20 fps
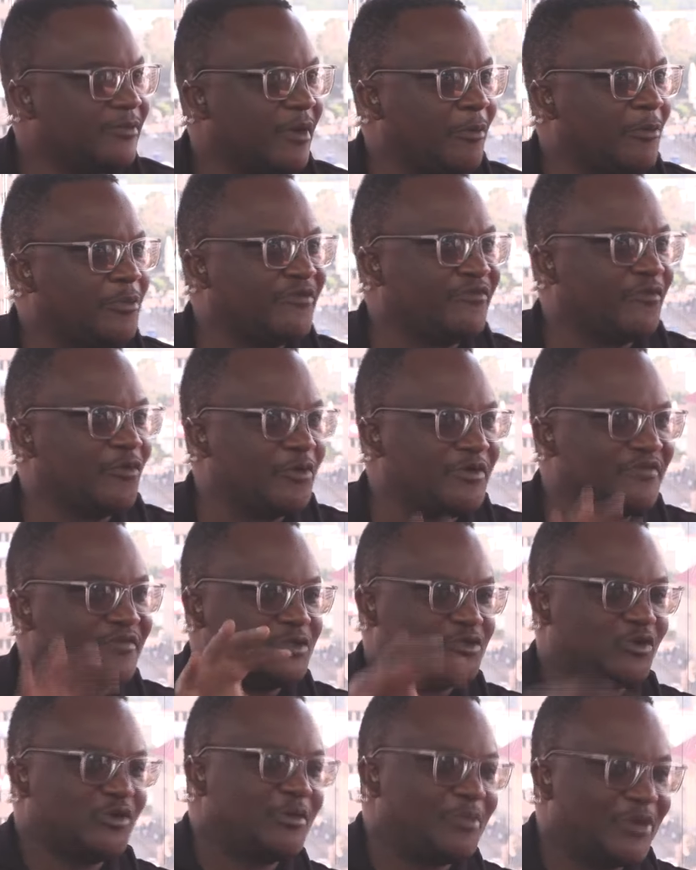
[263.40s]
Before we even
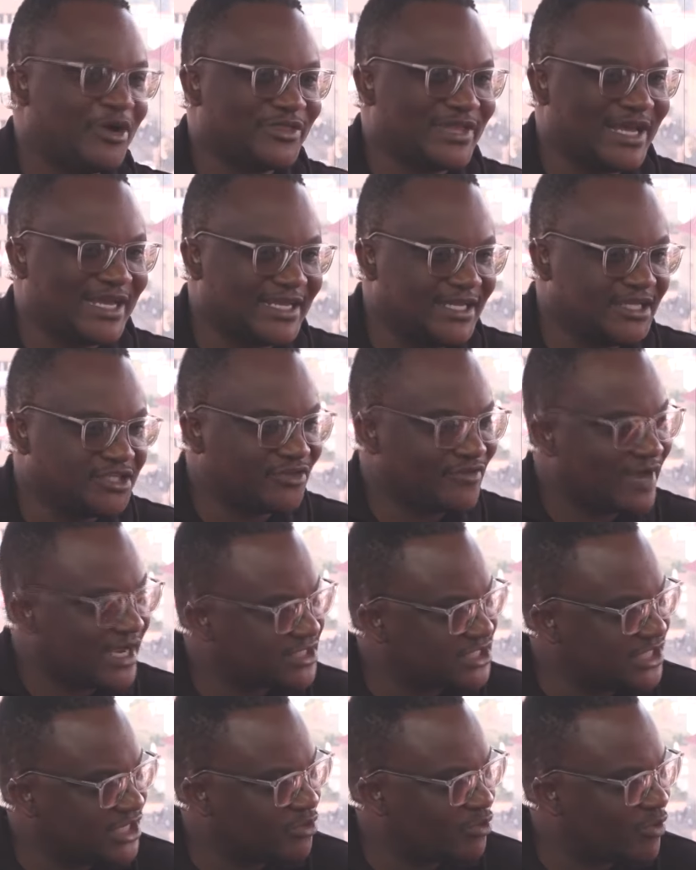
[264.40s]
talk about that
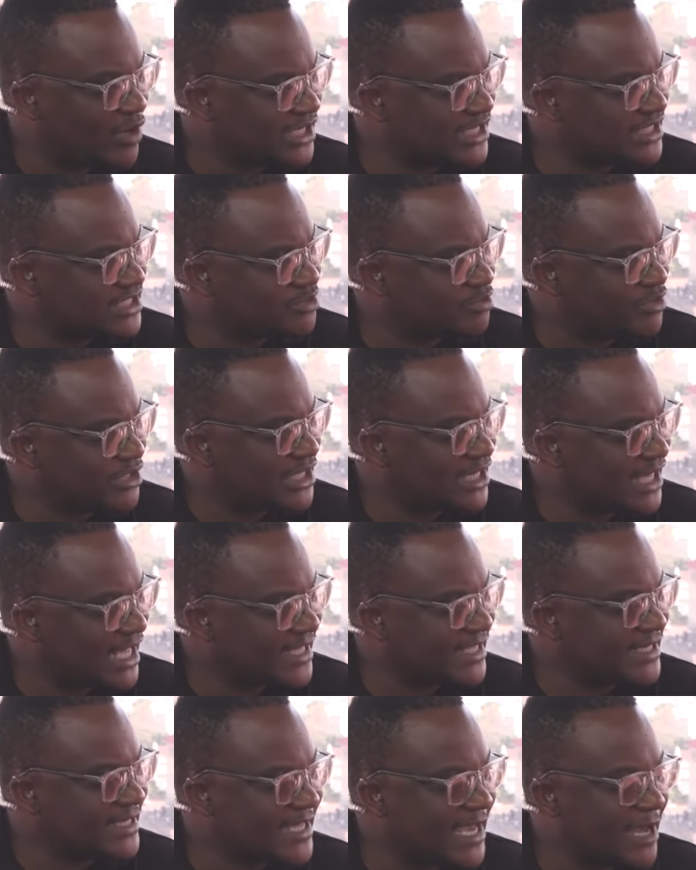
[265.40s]
interaction and what it's been
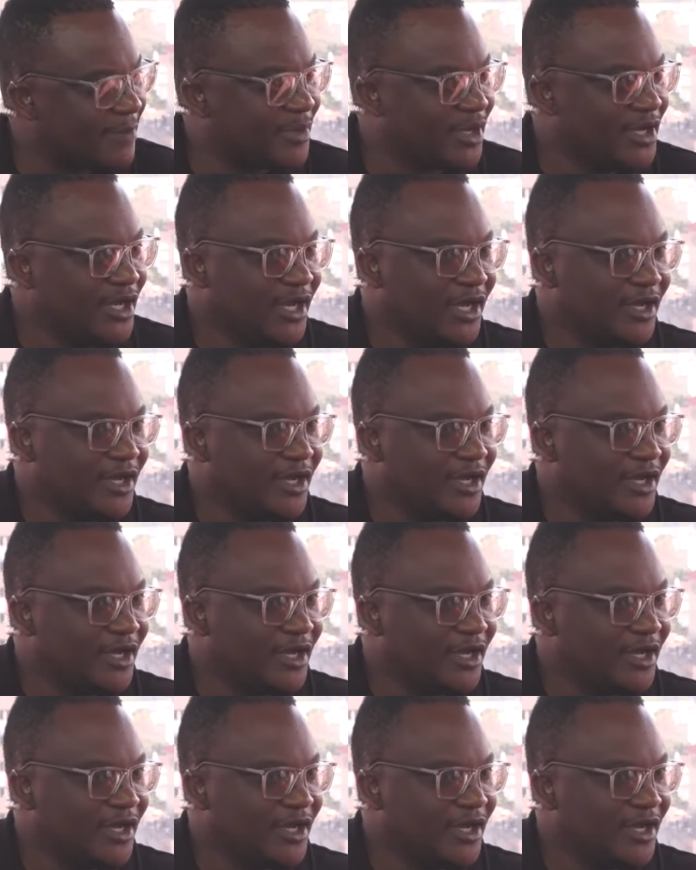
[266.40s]
like in camp,